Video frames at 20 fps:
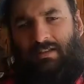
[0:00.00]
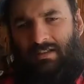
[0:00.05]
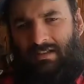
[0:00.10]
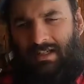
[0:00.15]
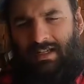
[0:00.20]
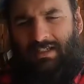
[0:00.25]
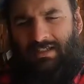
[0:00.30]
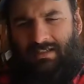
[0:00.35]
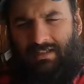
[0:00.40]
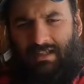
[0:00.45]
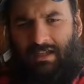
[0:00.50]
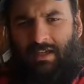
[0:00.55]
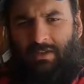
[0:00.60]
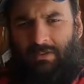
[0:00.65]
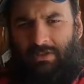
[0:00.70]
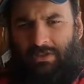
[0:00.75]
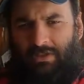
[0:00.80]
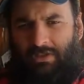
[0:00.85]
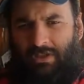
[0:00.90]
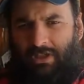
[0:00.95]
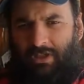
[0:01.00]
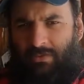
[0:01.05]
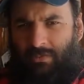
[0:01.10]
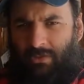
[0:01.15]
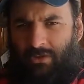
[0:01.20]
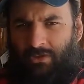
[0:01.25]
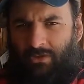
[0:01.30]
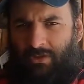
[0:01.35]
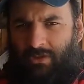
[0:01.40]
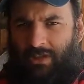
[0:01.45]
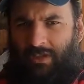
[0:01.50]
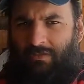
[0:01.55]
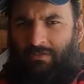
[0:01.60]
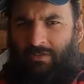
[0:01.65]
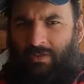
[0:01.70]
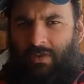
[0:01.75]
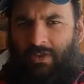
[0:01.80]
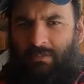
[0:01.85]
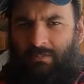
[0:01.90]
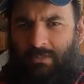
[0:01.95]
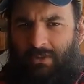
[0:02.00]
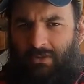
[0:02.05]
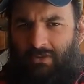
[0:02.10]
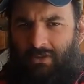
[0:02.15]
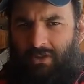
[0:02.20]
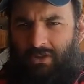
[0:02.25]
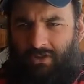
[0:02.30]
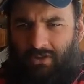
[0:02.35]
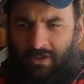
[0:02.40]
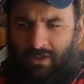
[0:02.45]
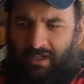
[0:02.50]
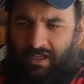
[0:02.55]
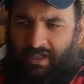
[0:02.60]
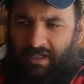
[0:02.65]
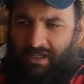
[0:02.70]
The last thing I would suggest when you're looking for a computer